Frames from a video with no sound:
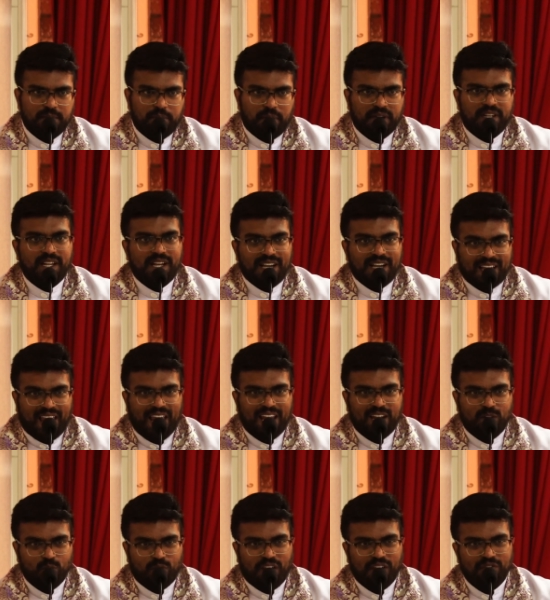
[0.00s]
But
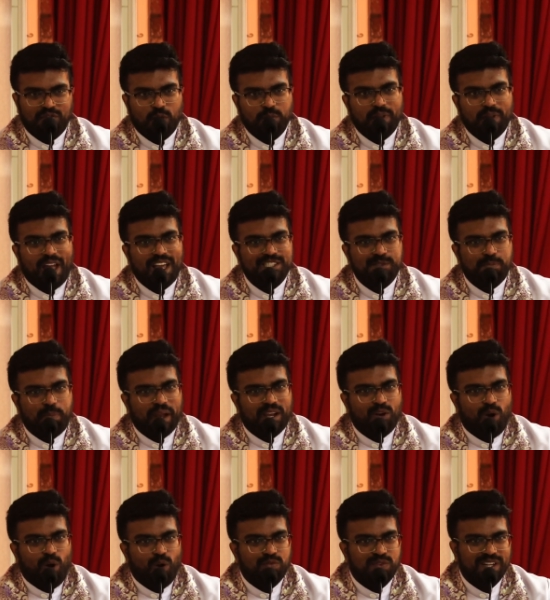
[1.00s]
again, looking from the
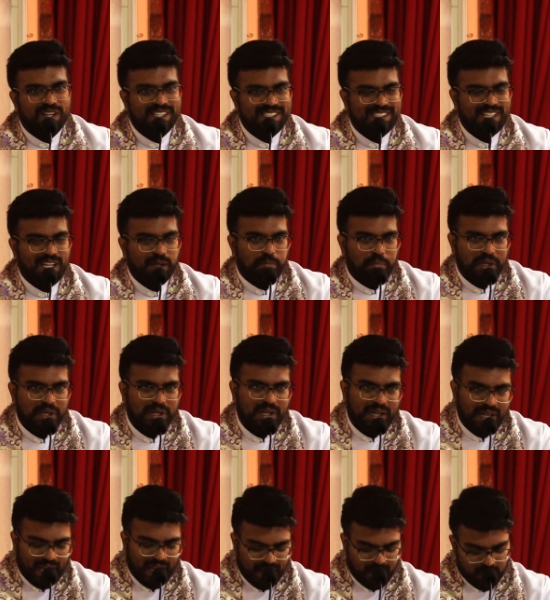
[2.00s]
aspect of a disciple
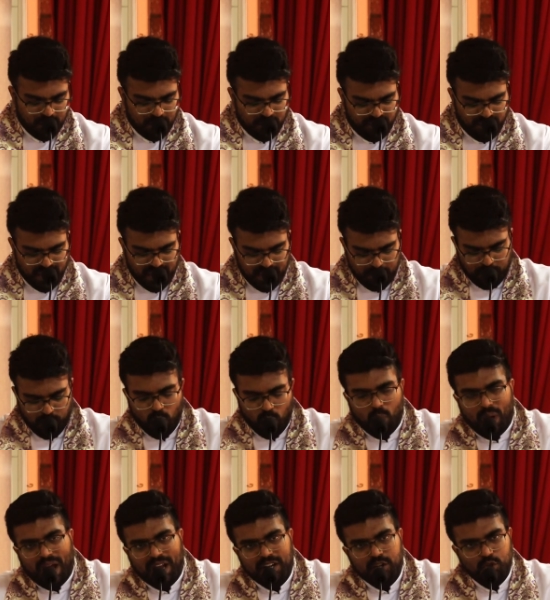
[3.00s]
like Philip
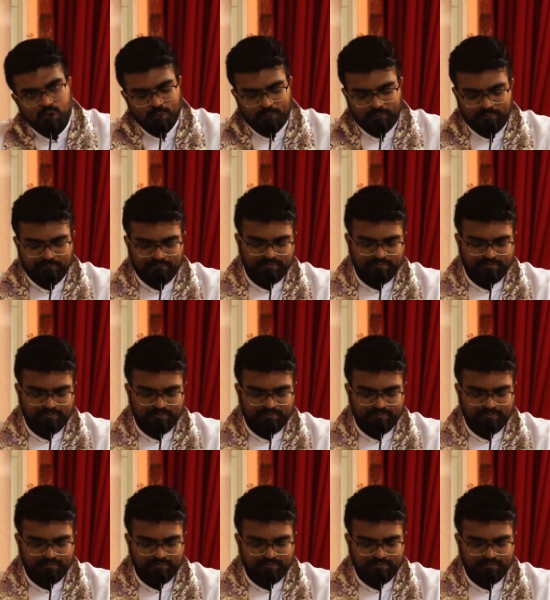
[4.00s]
or Andrew,